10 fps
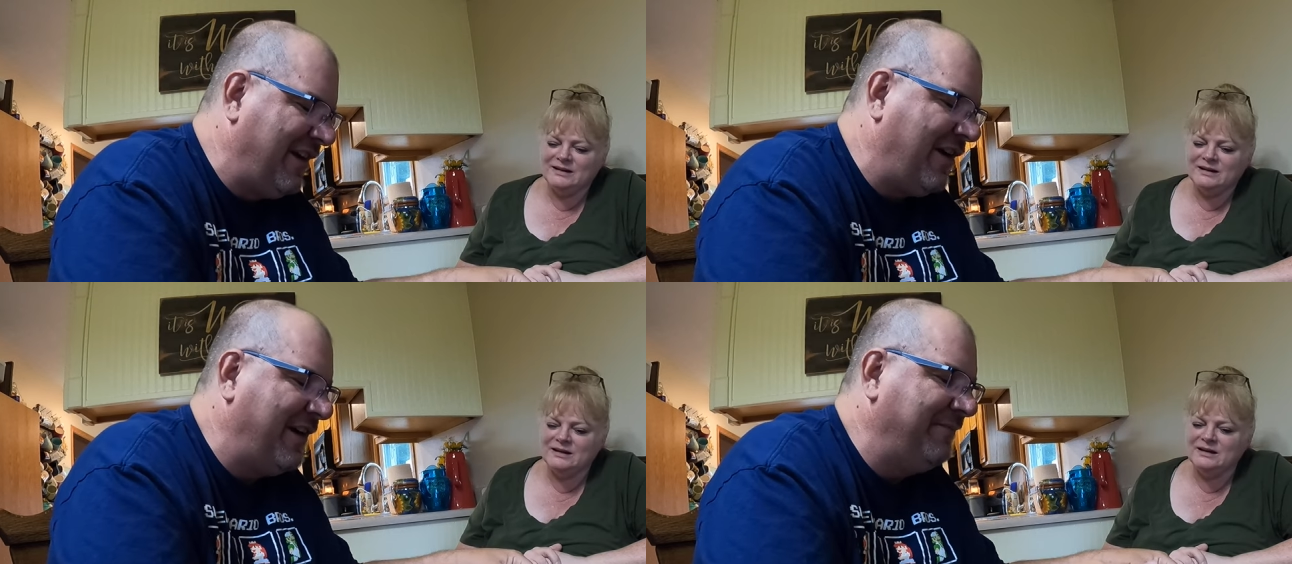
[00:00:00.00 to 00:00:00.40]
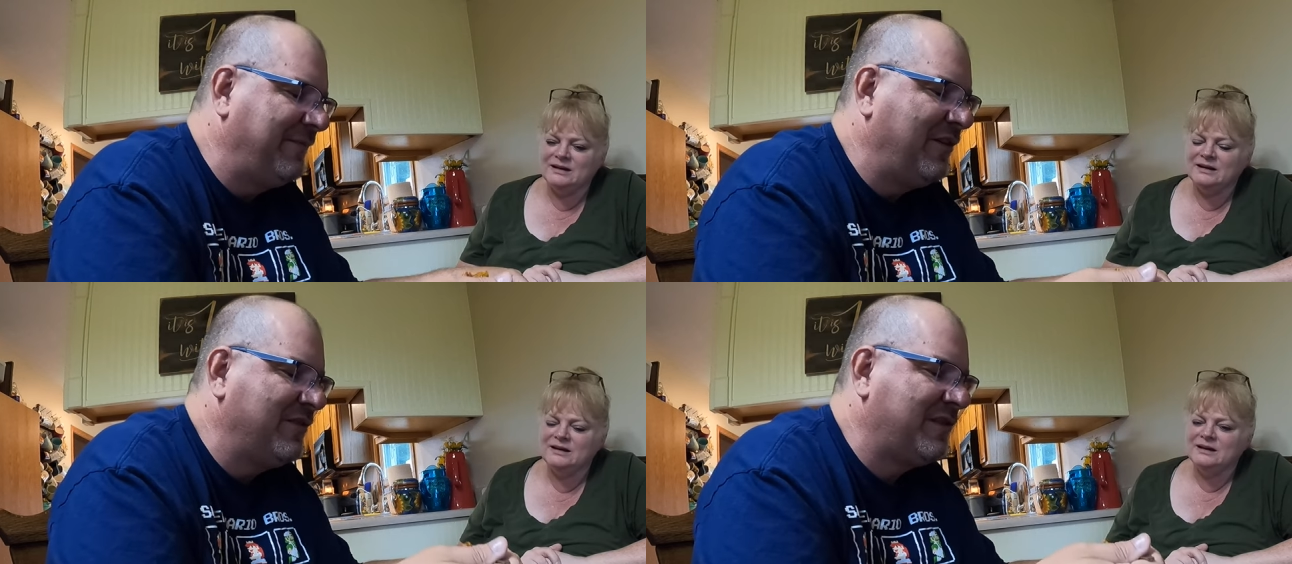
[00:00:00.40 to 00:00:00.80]
Speaker 1: All right,
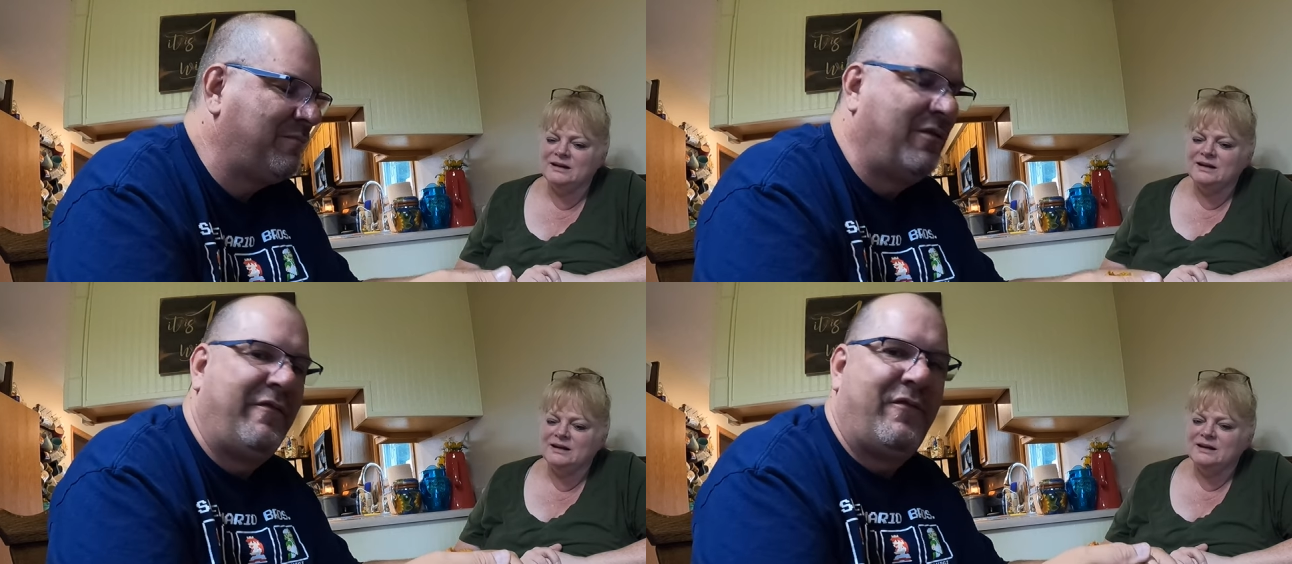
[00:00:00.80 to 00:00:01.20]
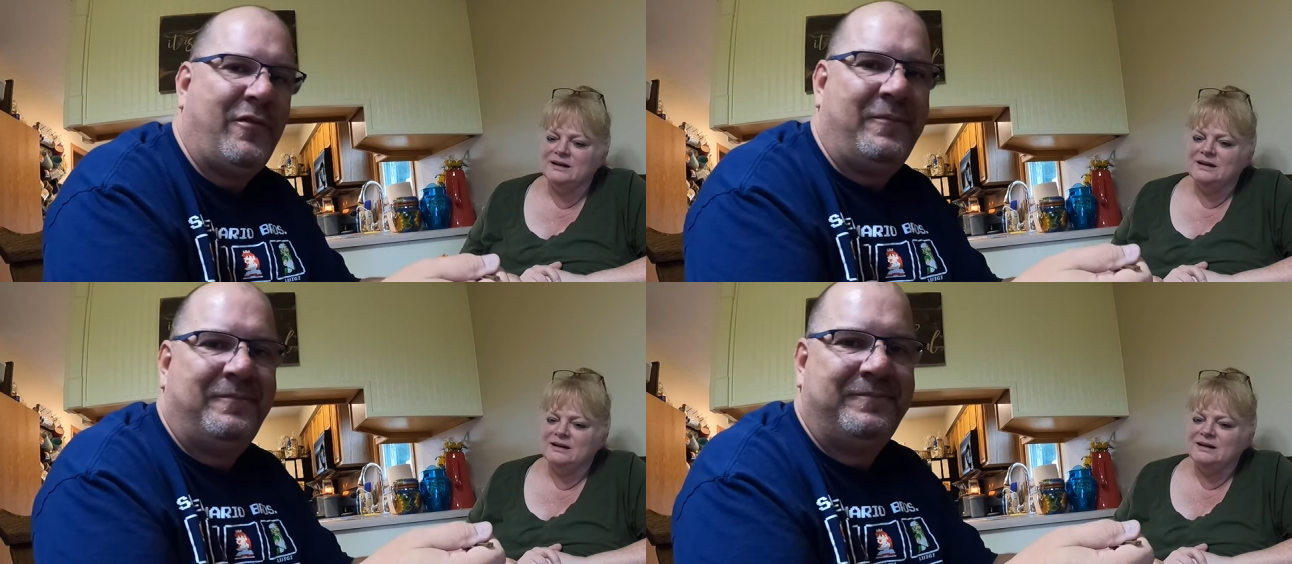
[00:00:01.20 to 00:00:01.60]
here's a
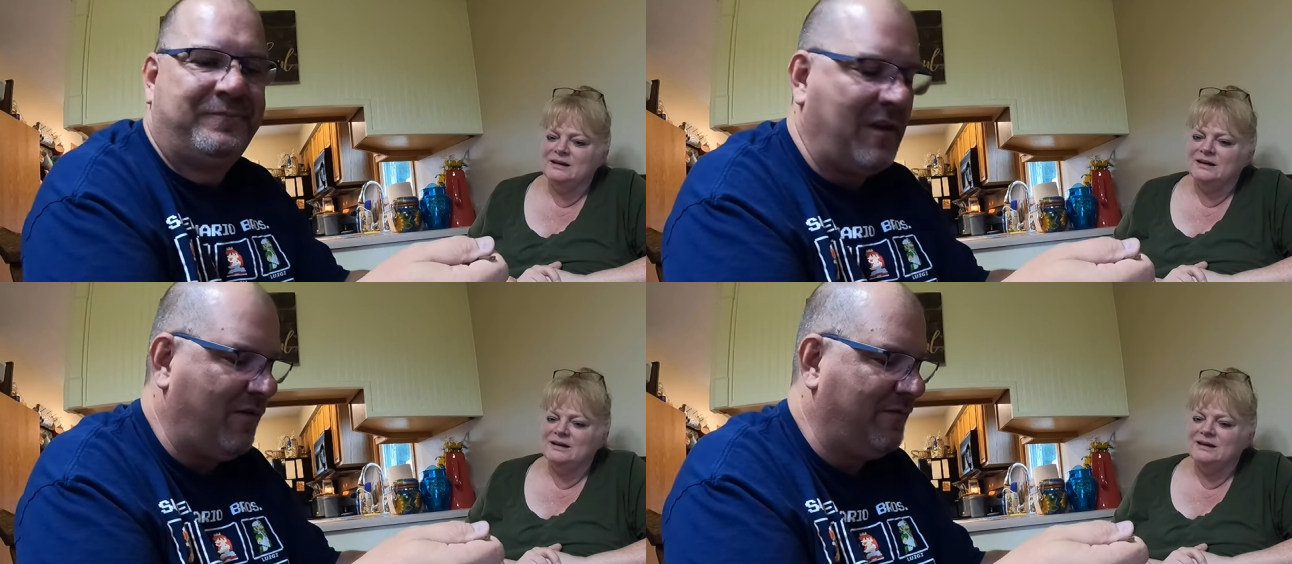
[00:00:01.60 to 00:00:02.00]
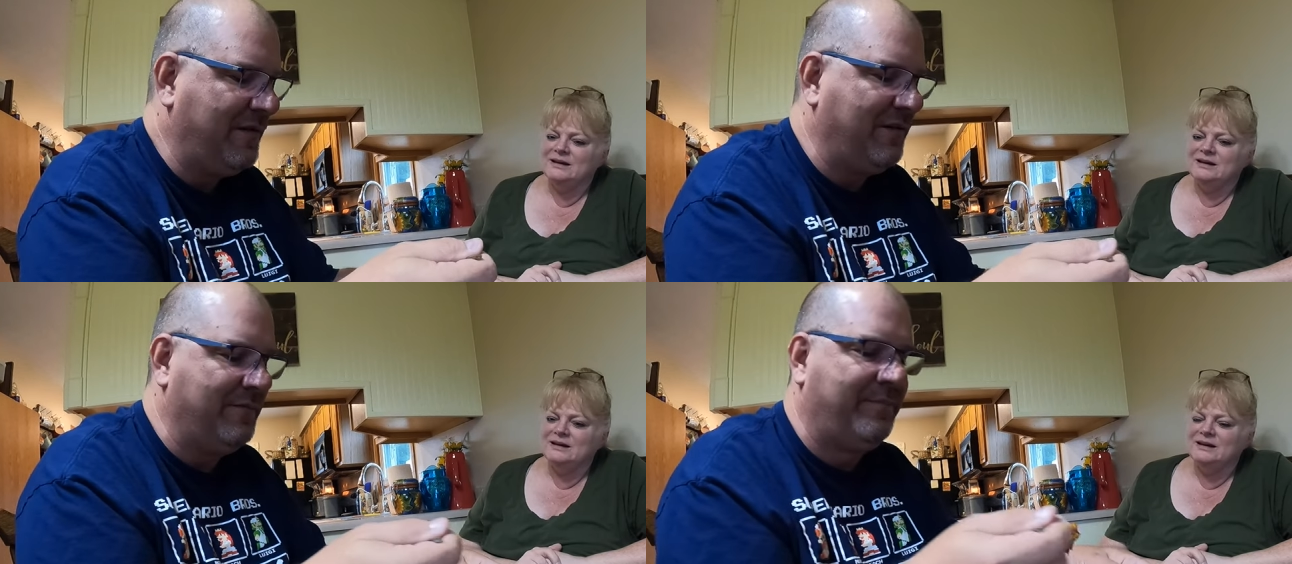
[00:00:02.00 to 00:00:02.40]
spoonful. Oh,
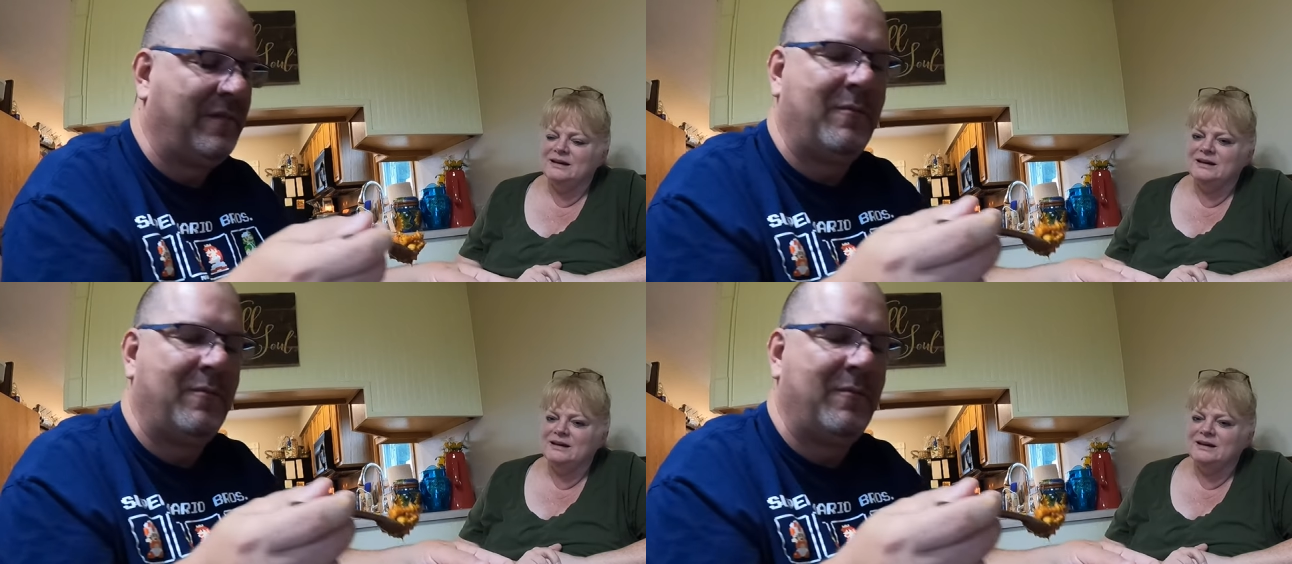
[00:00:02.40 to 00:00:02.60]
here.